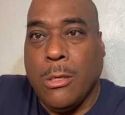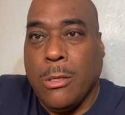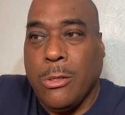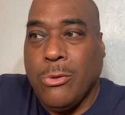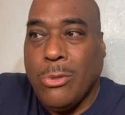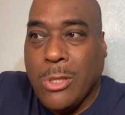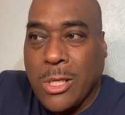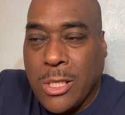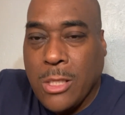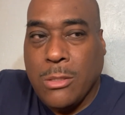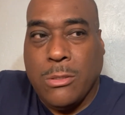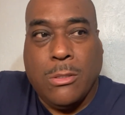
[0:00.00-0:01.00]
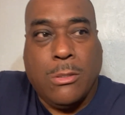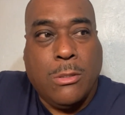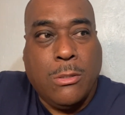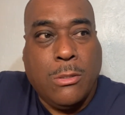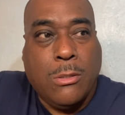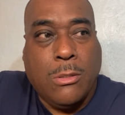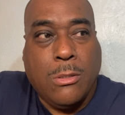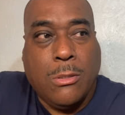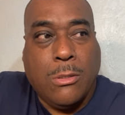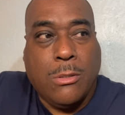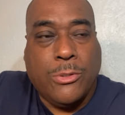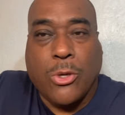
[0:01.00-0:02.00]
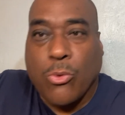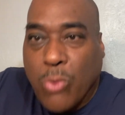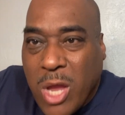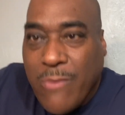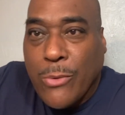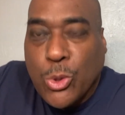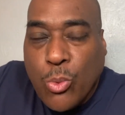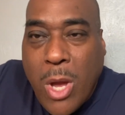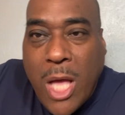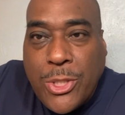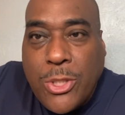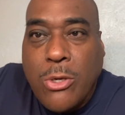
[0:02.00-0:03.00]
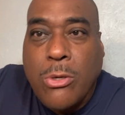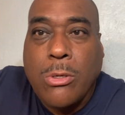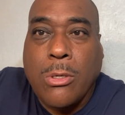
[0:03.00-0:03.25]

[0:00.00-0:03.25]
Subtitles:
you look at the Ravens roster,